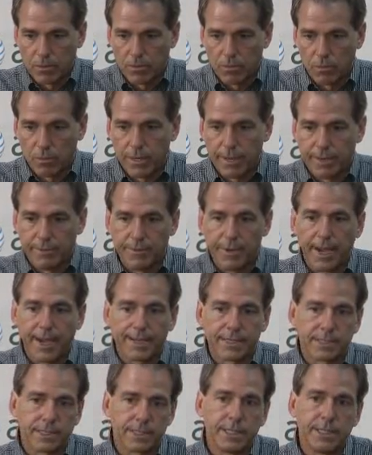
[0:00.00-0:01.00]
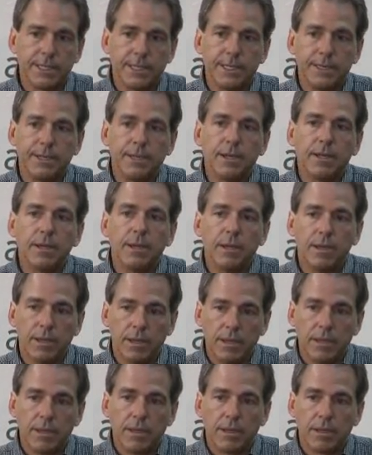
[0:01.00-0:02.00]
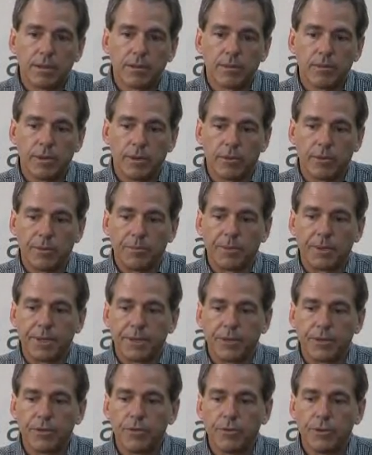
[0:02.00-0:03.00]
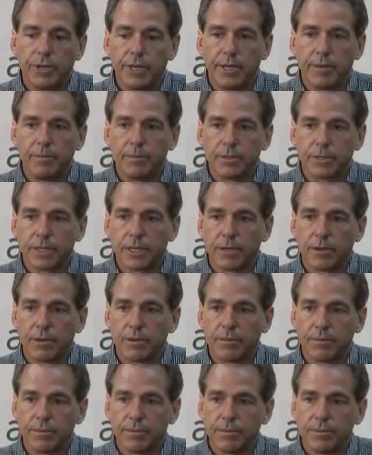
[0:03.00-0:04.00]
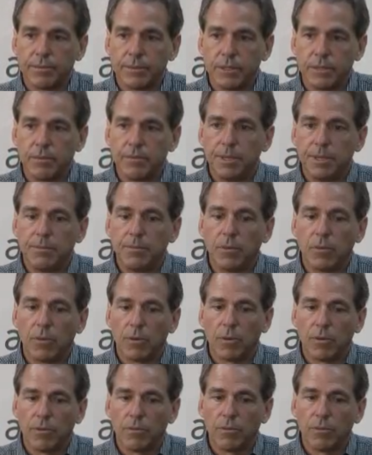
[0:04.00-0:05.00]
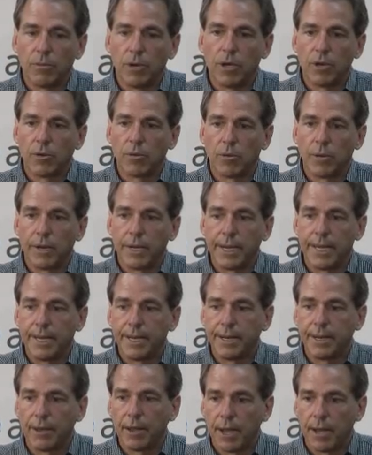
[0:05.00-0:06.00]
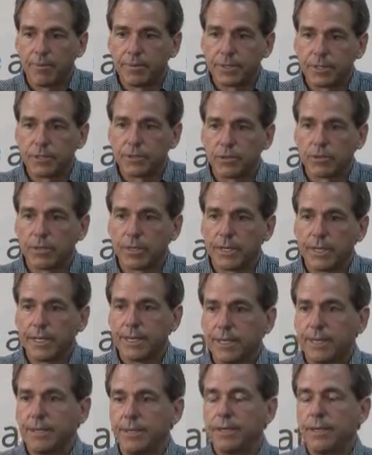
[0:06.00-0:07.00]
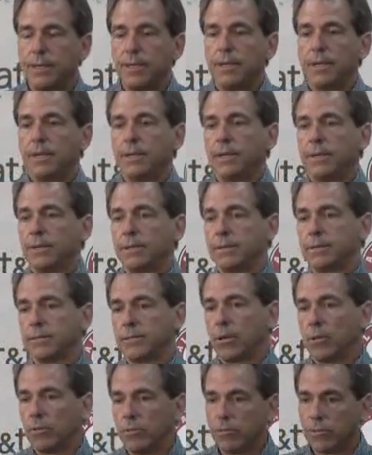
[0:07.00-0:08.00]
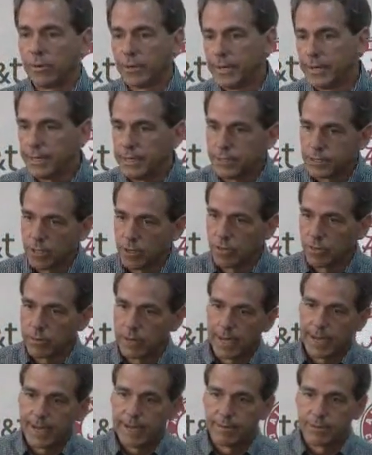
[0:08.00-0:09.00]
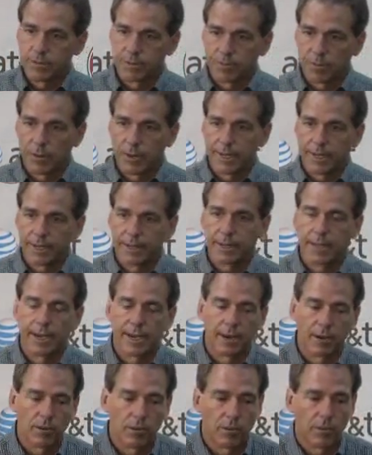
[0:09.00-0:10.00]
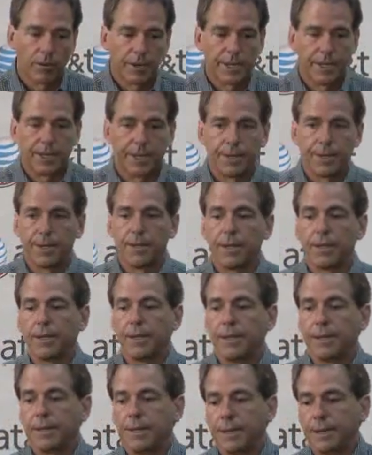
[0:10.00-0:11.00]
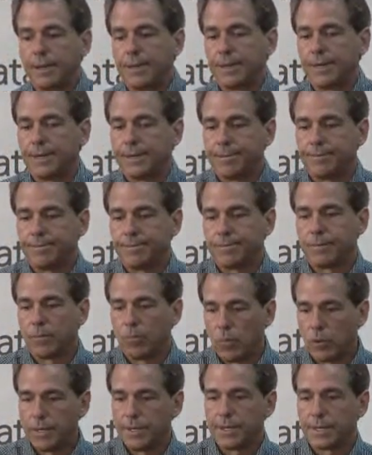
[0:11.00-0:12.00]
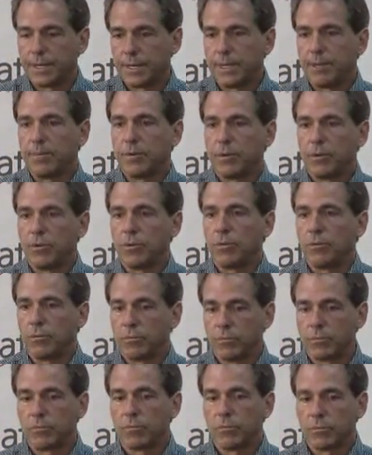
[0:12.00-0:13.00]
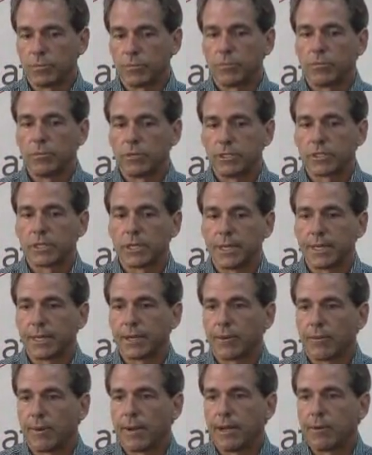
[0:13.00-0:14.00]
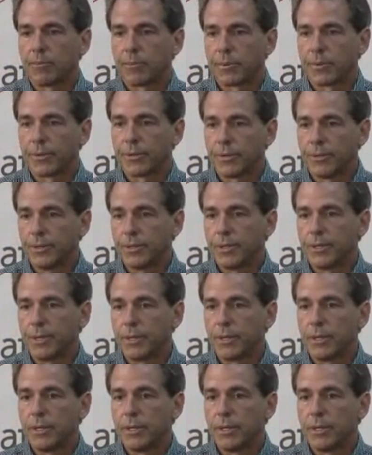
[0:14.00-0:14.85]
we have not seen. You know, we play two teams that are a little bit more run-oriented, option-oriented, zone read, zone dive, spread kind of oriented. One team who would sling it around pretty good,